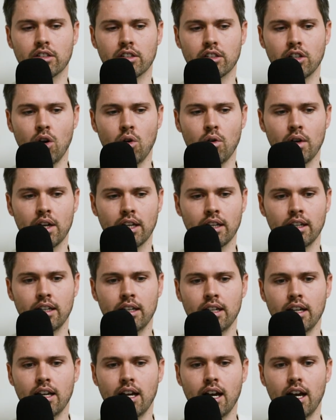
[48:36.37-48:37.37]
are going,
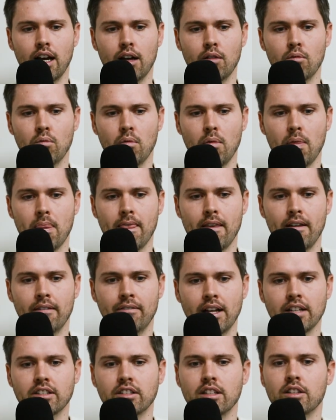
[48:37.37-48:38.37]
um,
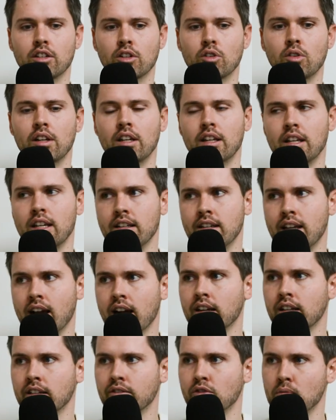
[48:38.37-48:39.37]
eventually they're going to need
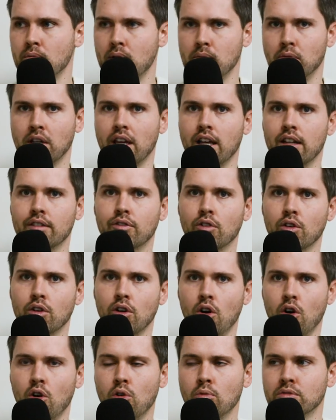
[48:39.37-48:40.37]
narrative when people can't
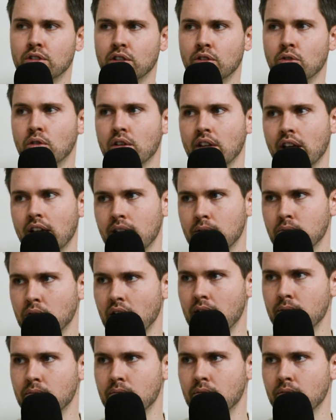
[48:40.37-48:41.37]
afford homes and who are they going to
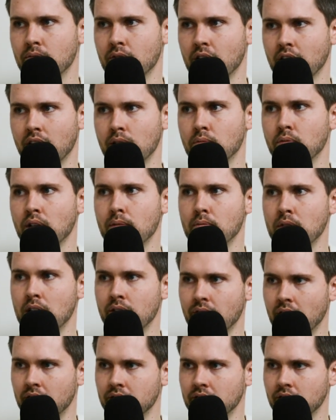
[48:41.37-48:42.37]
blame they're going to blame the
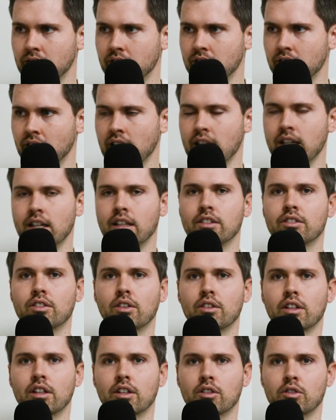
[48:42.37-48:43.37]
investors, investors yes.
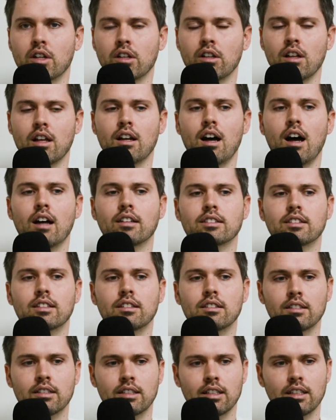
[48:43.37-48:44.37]
so they're going to create a lot of
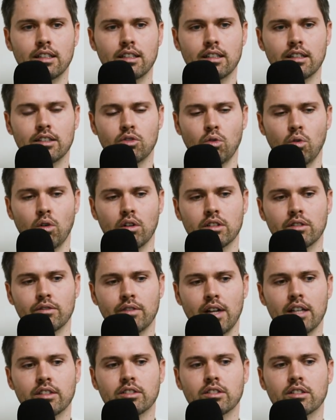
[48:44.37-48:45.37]
hostility towards
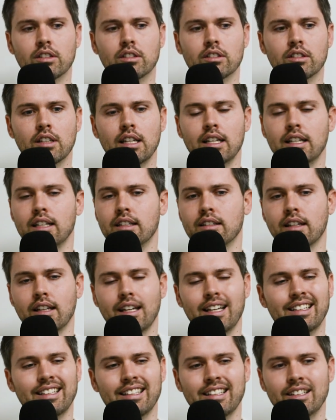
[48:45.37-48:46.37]
investors he's
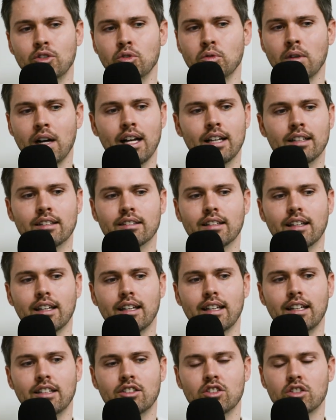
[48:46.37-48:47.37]
like in the us
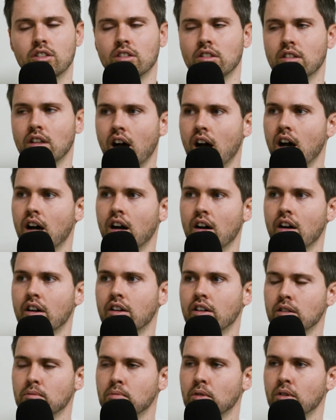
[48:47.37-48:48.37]
like it's just a lot
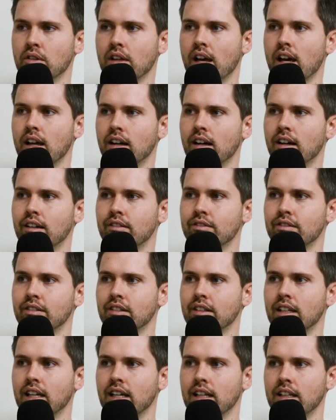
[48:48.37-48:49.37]
harder to pull that off
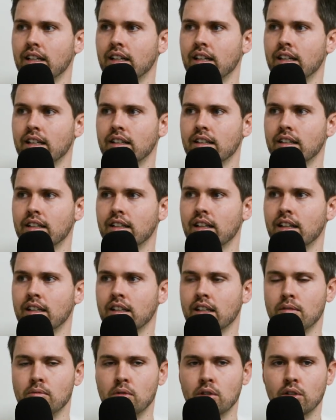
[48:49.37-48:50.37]
and, hmm. and,
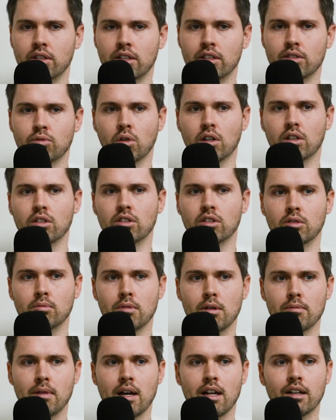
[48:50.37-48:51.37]
and the communities work a little
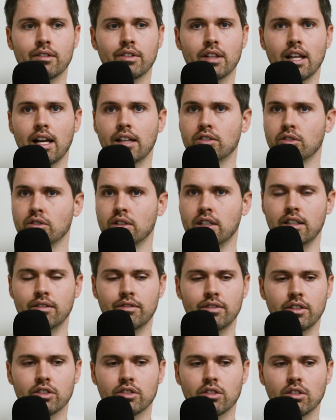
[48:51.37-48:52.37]
bit better for that. So
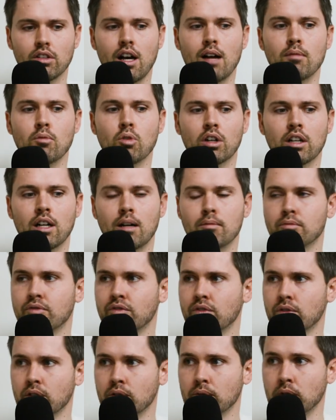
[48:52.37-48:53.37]
he feels a lot more
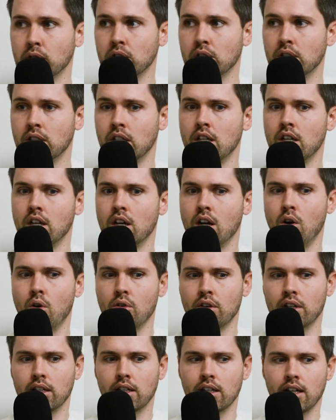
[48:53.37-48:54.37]
comfortable
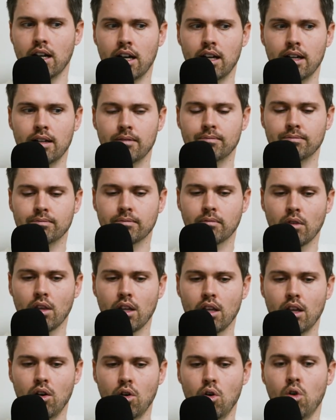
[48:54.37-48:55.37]
owning um,
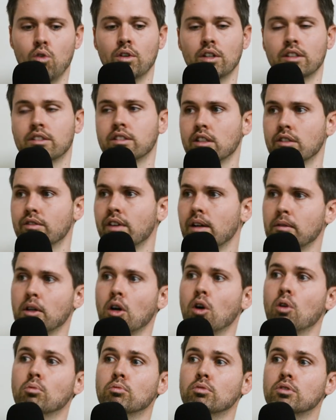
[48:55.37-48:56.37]
owning single
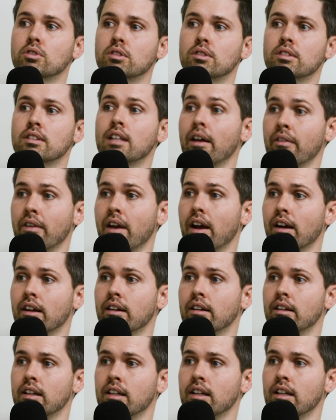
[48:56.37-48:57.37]
family homes down
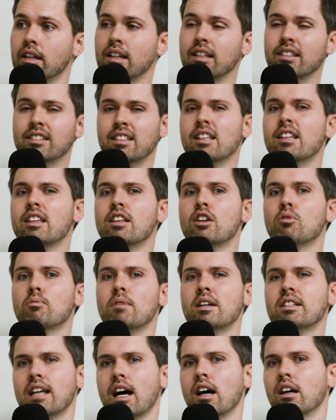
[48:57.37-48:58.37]
there. Yeah. Because the you know
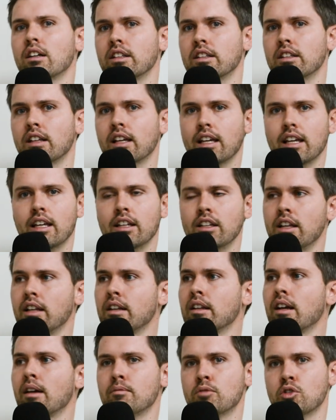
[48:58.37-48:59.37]
mentality like and,
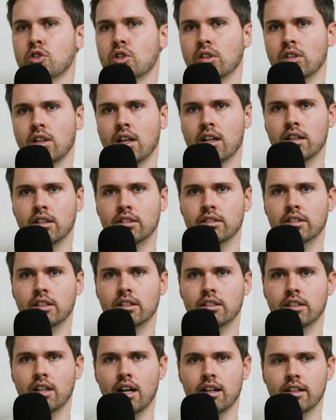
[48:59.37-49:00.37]
and, I'm sure a lot of
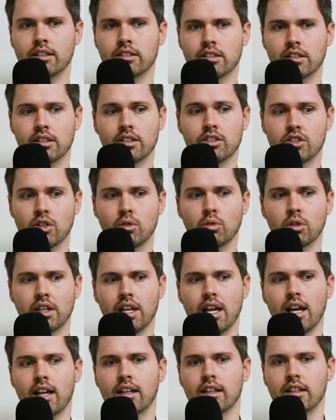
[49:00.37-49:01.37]
the, the audience of this show will
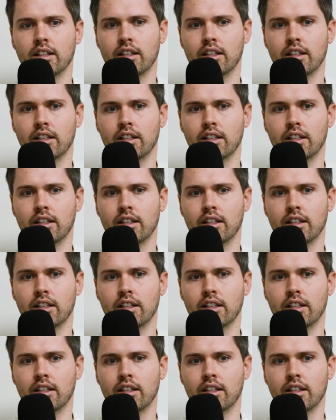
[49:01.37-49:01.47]
get it.